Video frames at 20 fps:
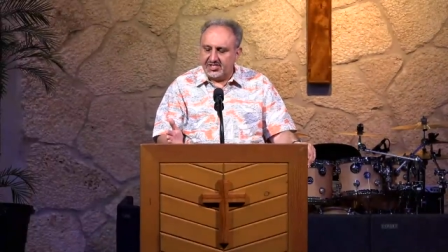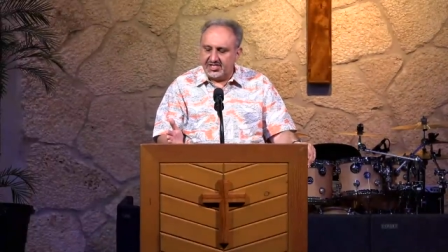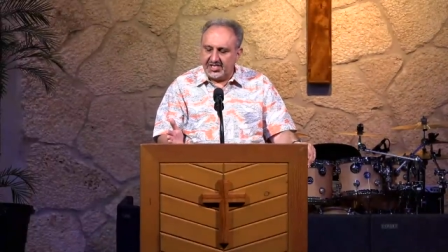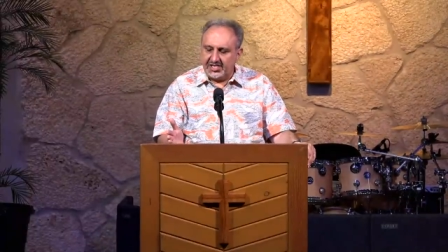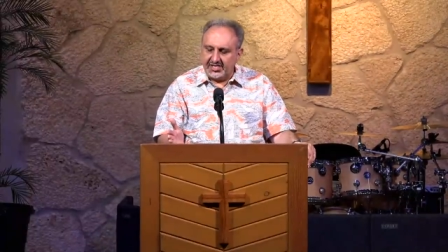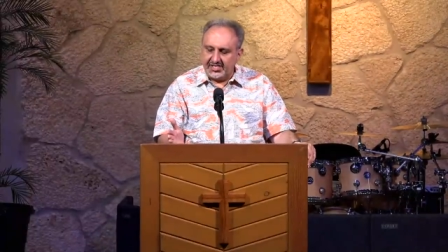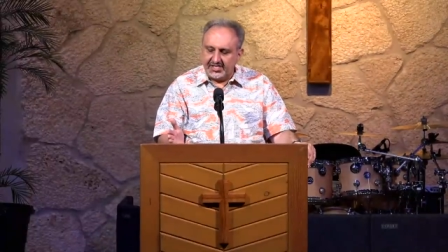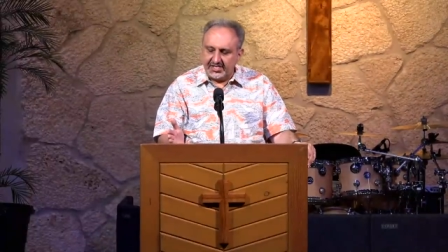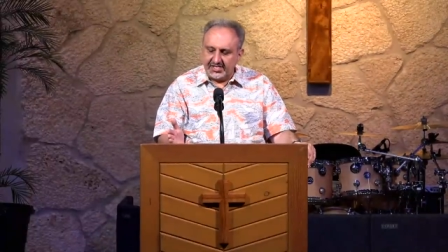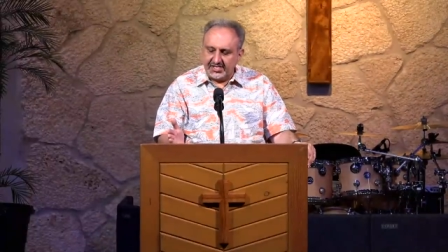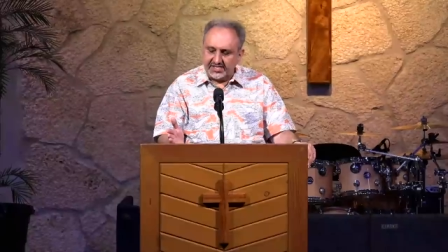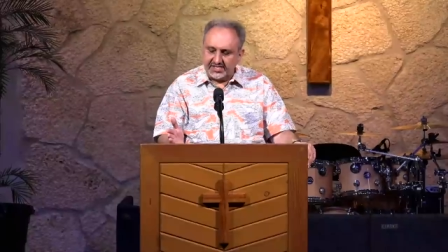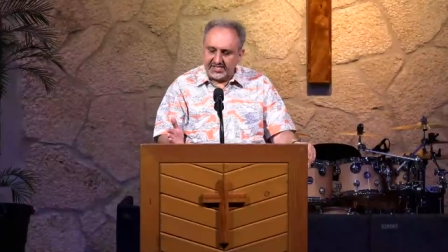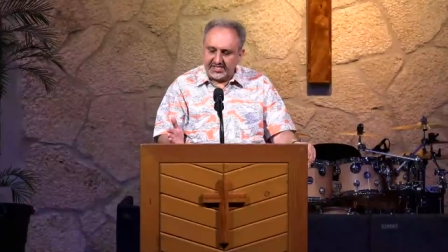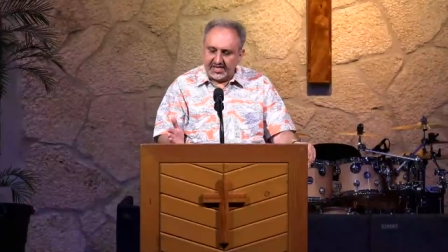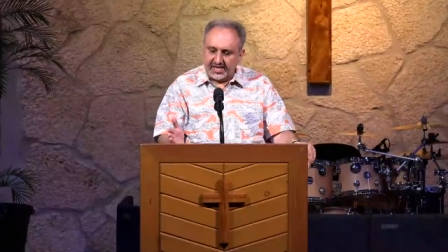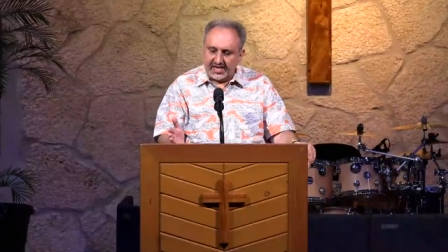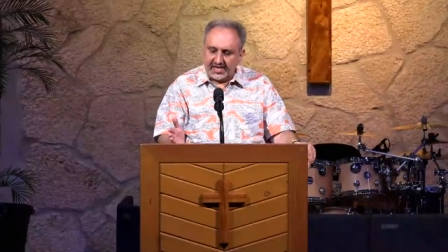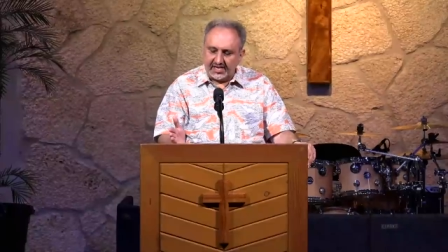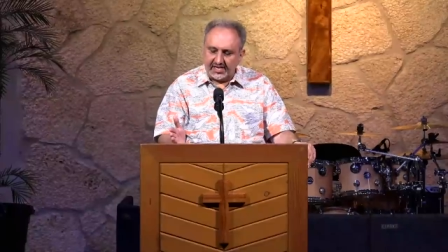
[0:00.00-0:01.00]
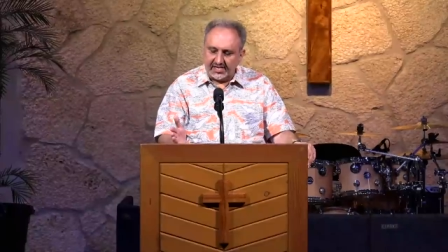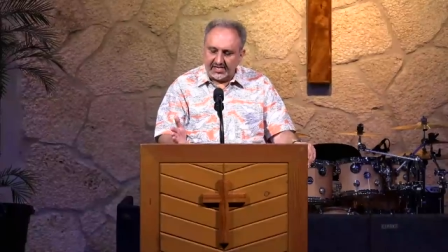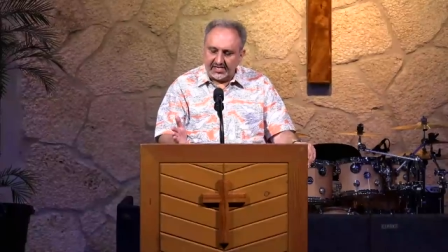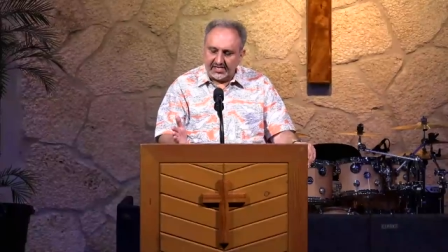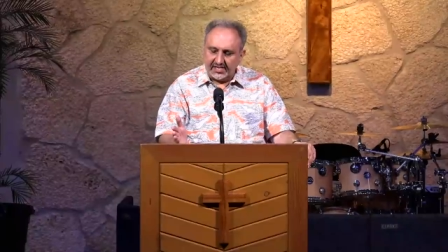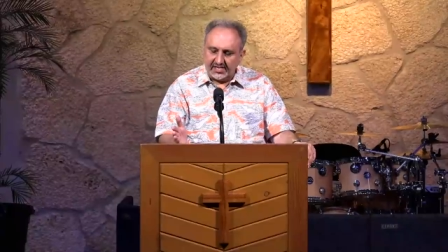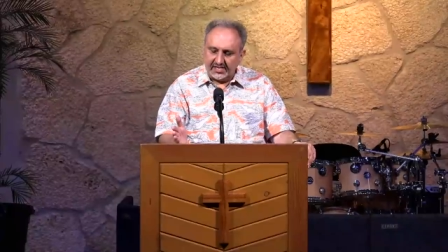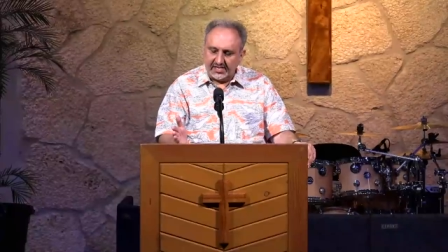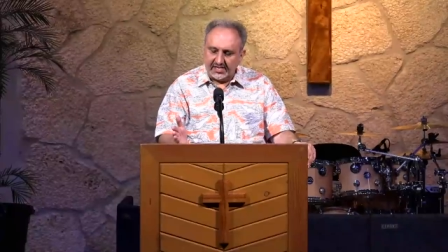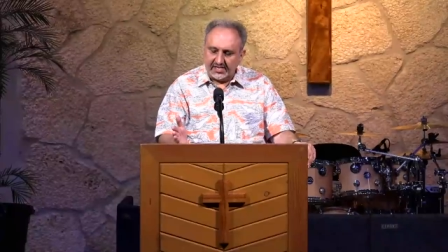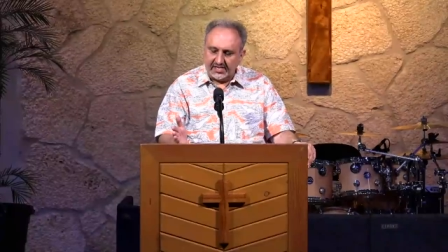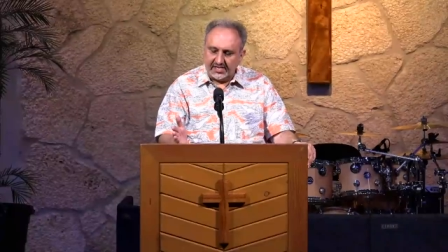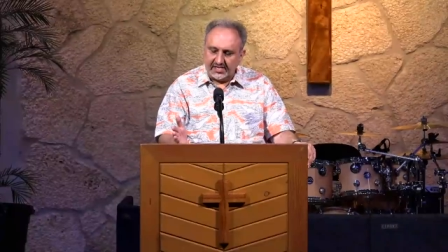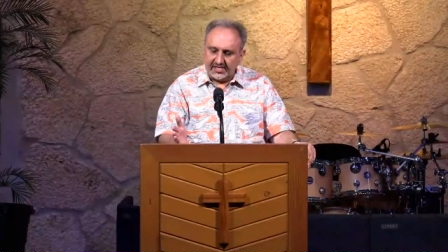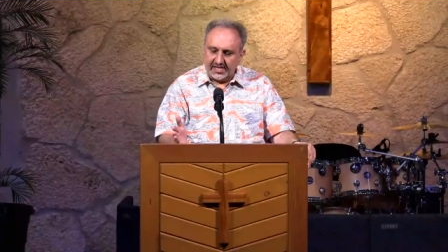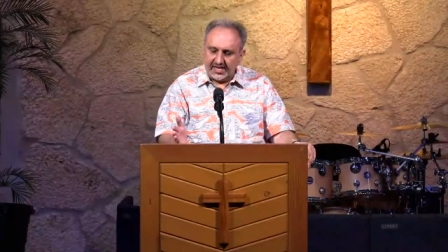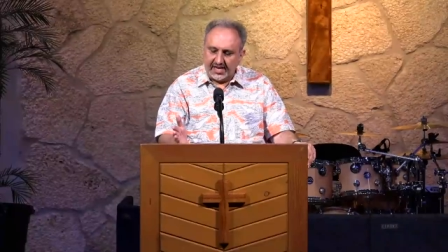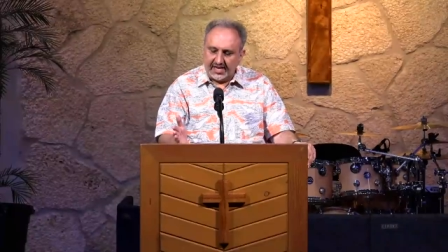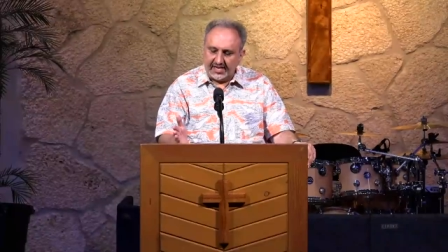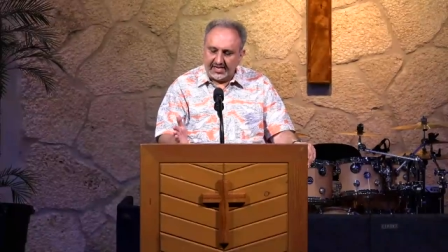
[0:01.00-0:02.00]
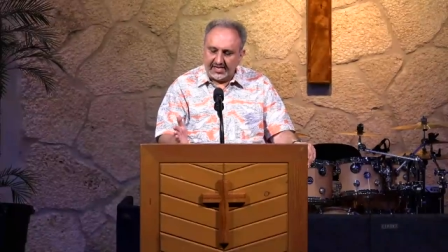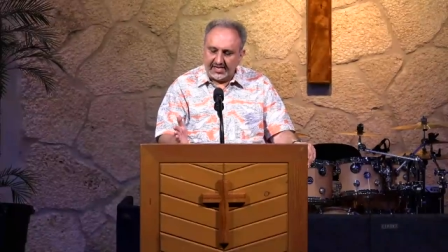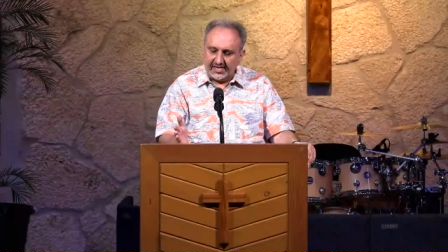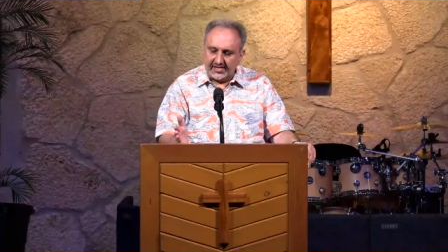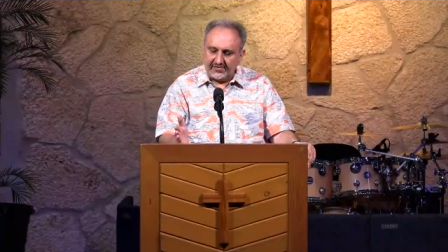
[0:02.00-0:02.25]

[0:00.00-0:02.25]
Jesus said that